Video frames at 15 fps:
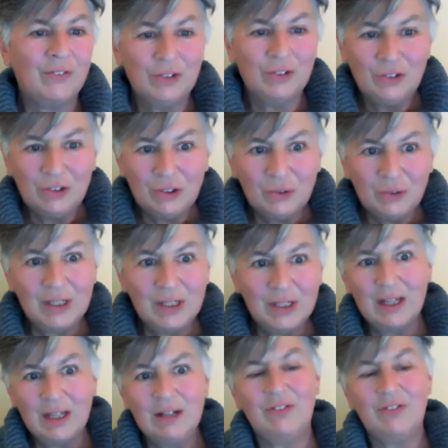new and
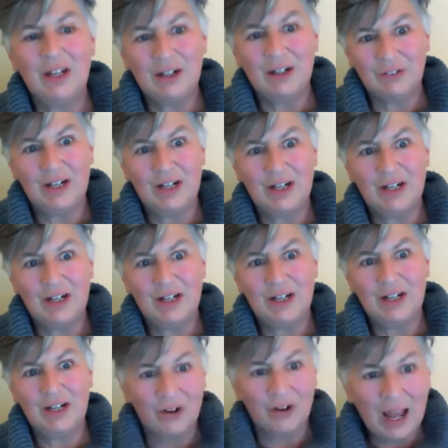innovative
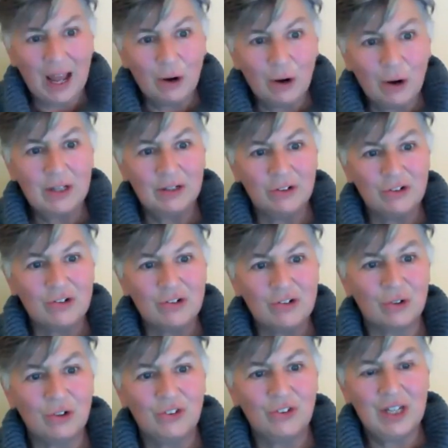ideas on how we can
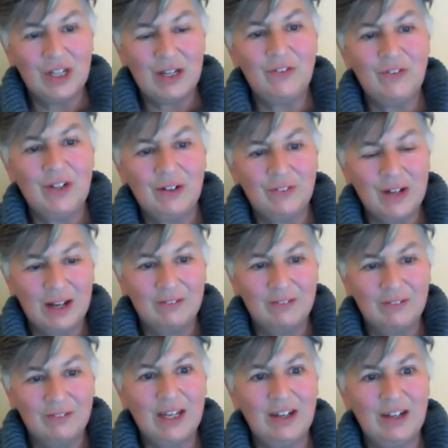ensure safety of
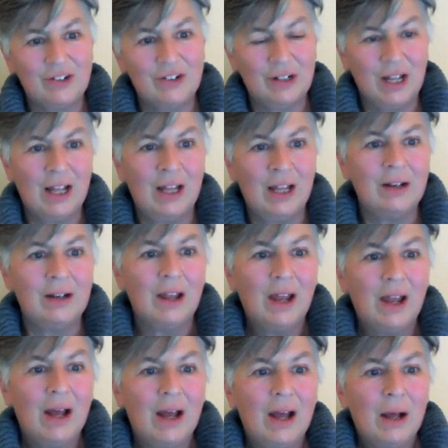navigation and
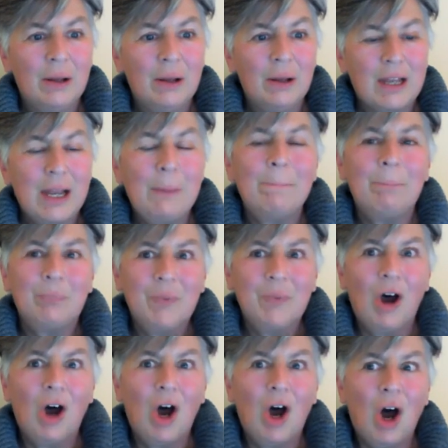keep
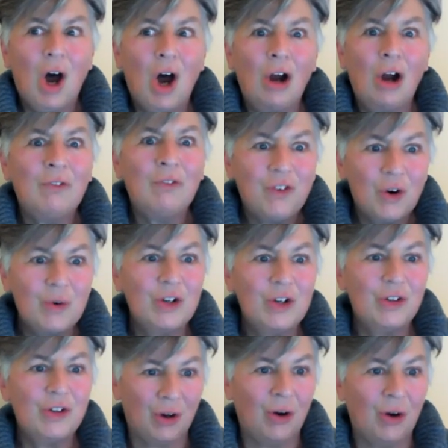our focus
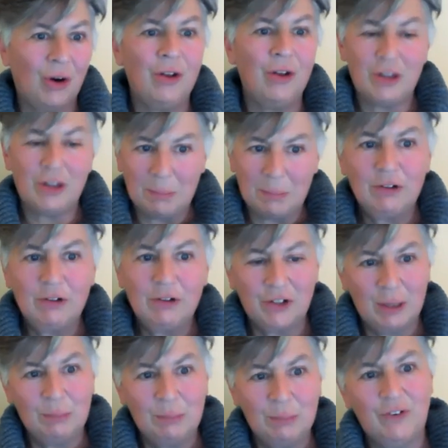on the
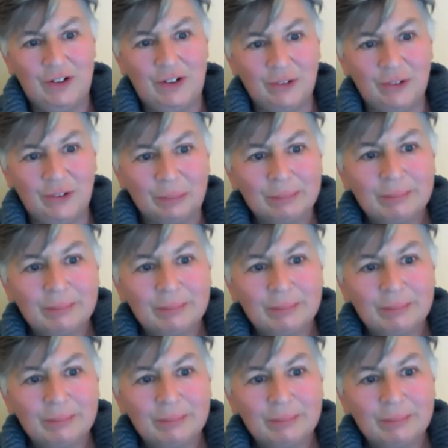maritime professional.